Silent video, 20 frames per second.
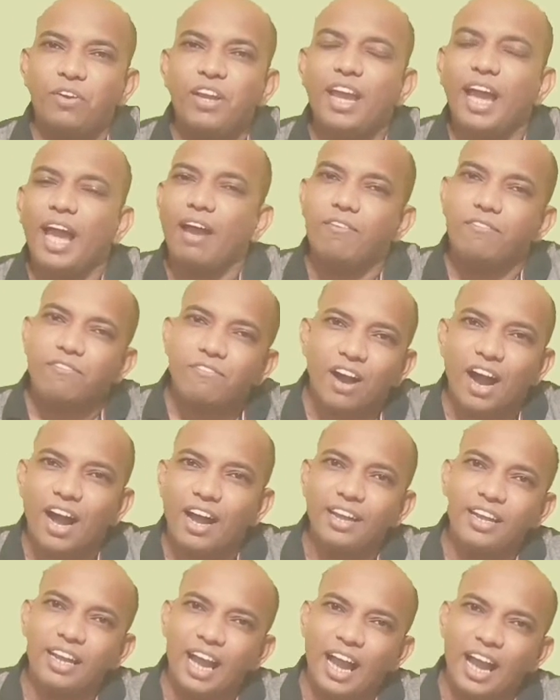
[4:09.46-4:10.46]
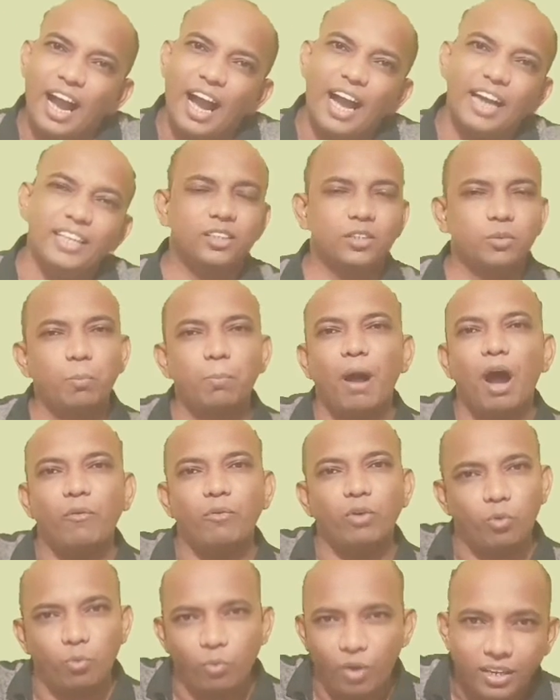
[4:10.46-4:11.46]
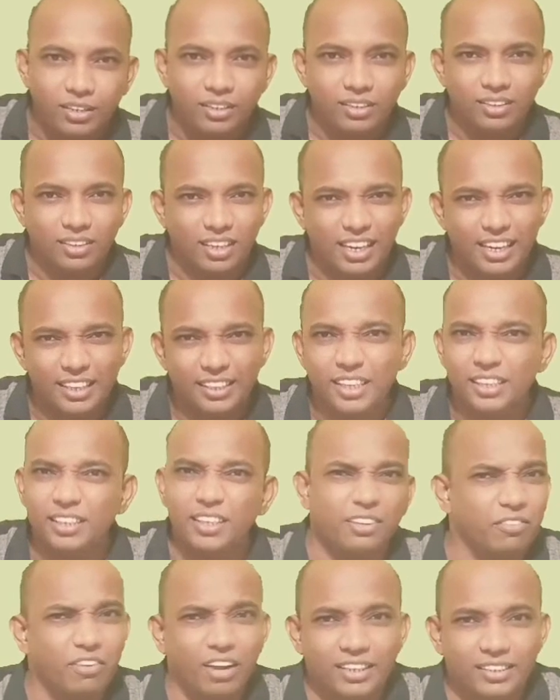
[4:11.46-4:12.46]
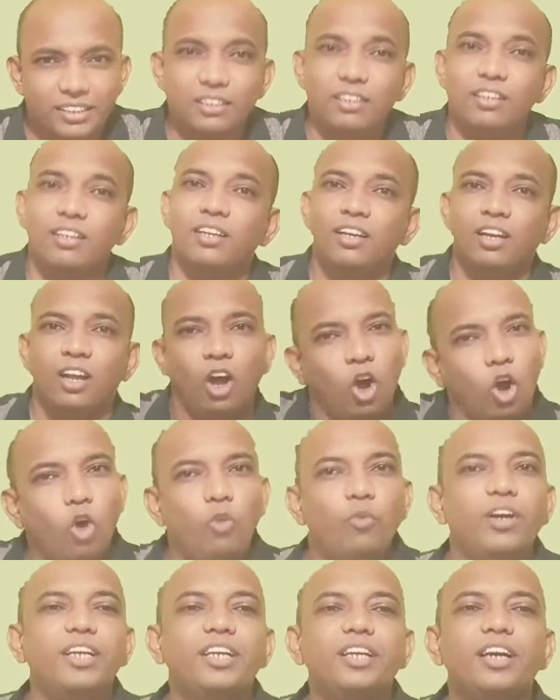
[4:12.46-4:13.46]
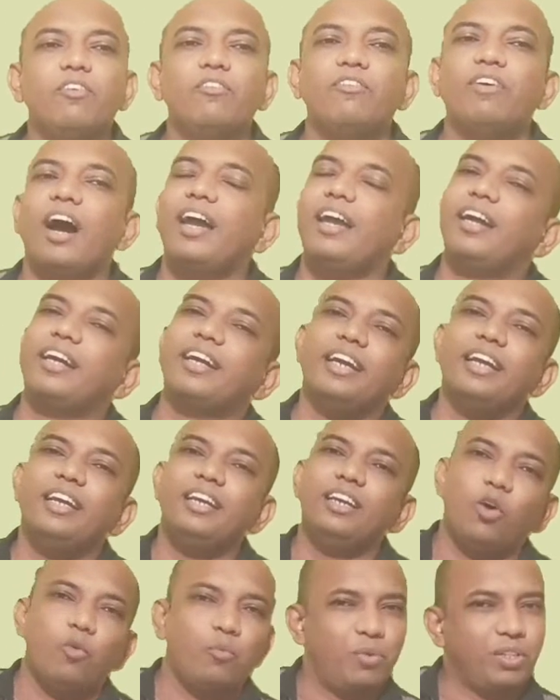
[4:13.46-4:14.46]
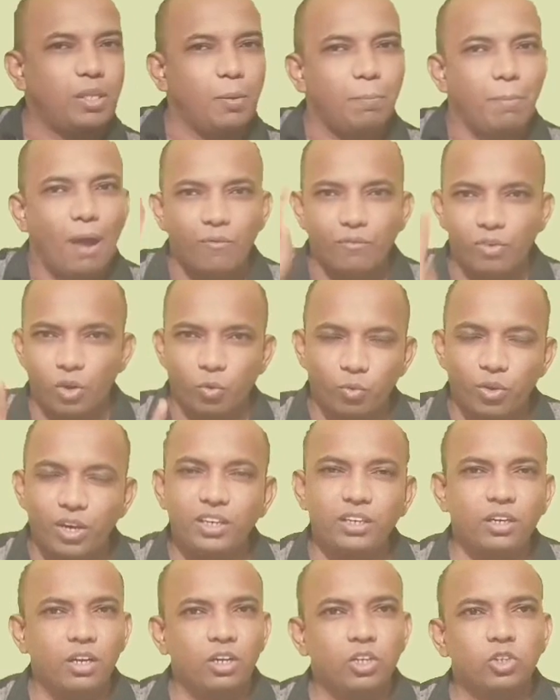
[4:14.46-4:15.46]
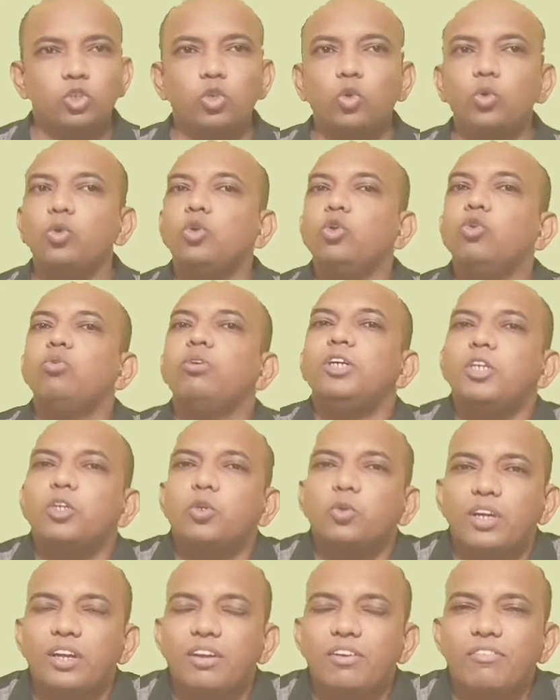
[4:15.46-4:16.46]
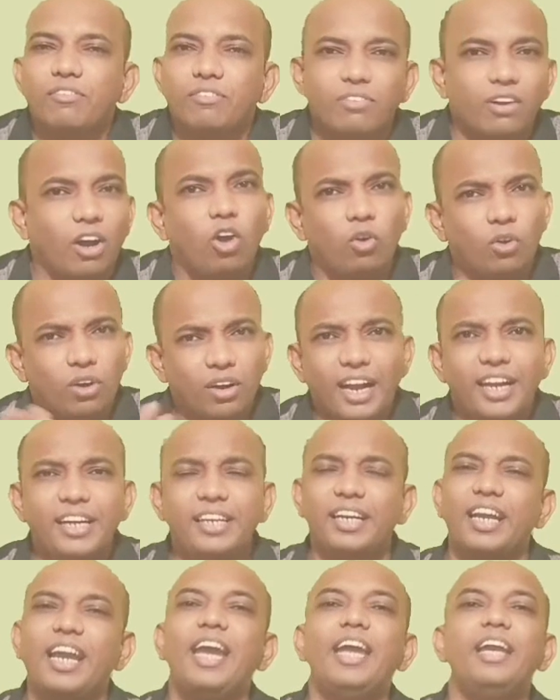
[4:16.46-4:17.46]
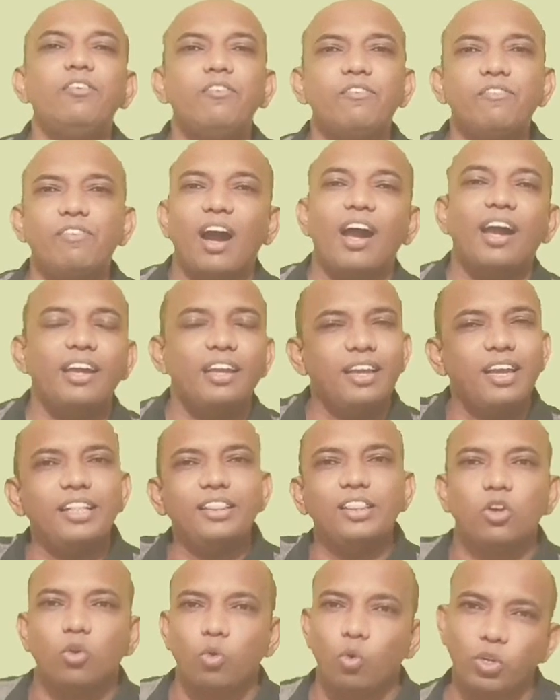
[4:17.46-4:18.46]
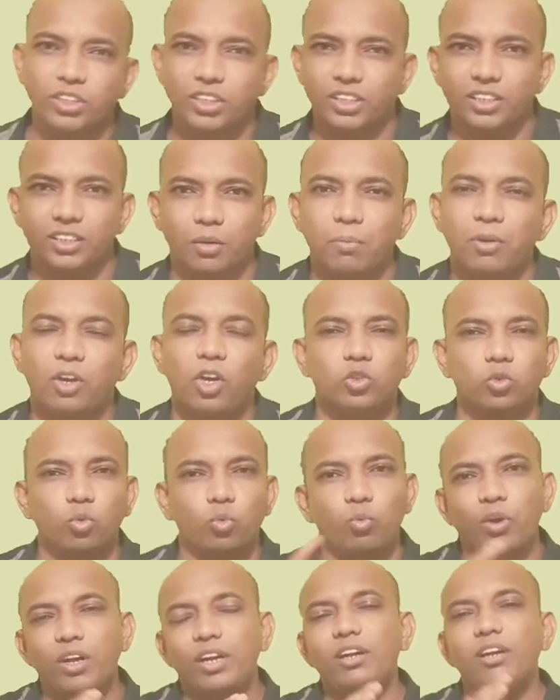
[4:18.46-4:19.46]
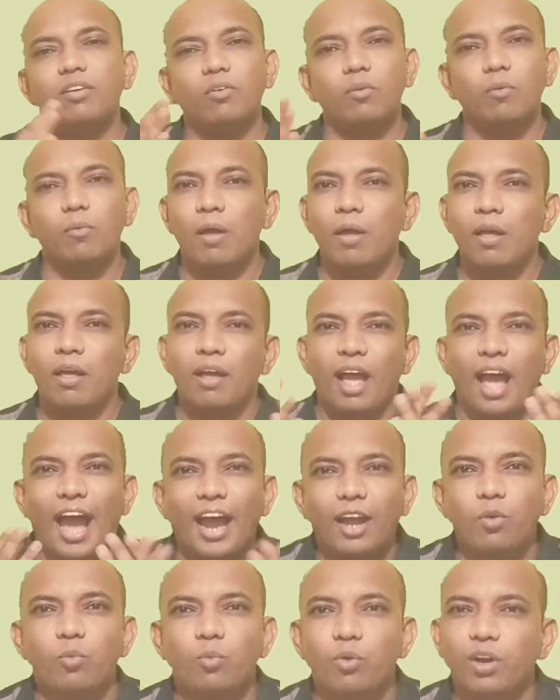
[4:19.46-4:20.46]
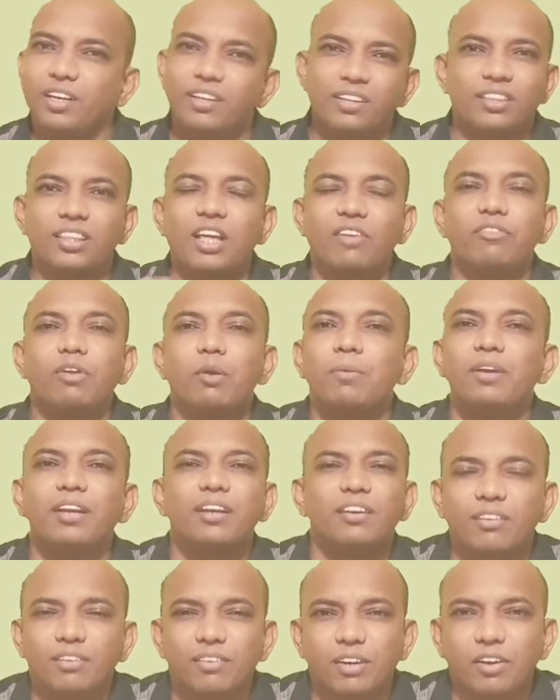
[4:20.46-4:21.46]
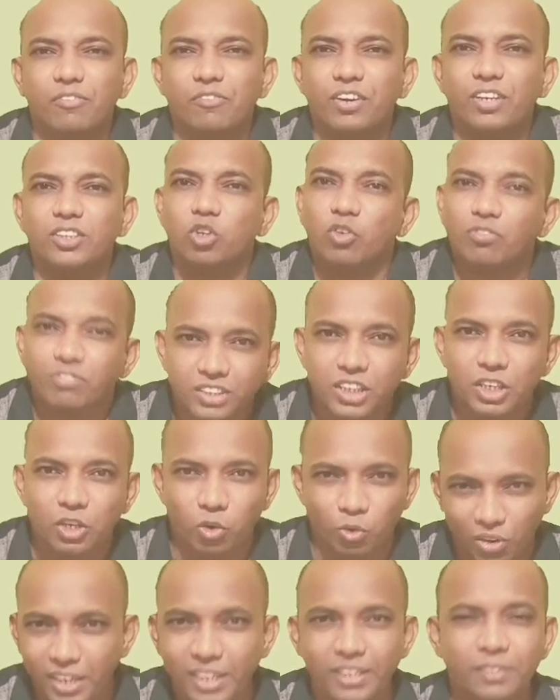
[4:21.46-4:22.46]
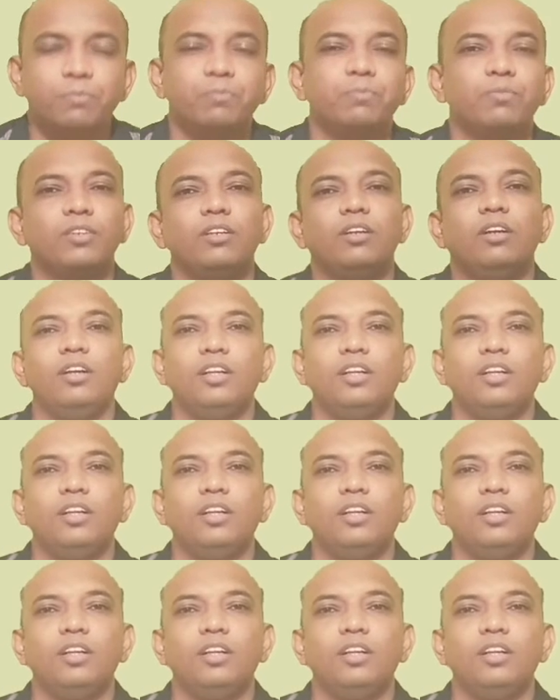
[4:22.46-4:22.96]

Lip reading: We have y as power 1 in the divisor. Over here y again with the power 1. So no need to give or write any y in the quotient, because 1 and 1 there will be difference of 0, right?